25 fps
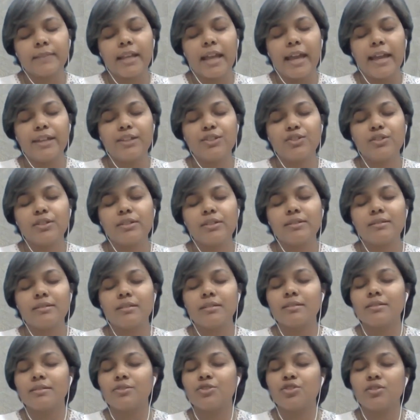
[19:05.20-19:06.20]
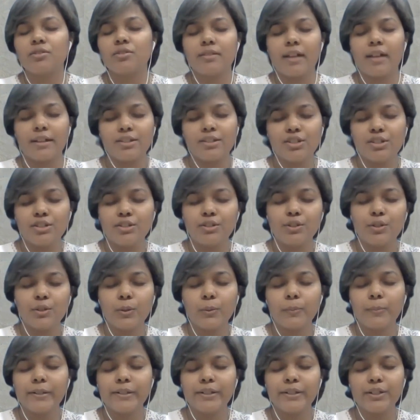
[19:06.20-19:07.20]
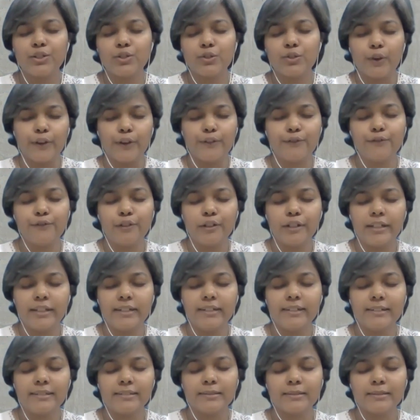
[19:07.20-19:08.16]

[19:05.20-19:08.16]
And she's just touching you very joyfully.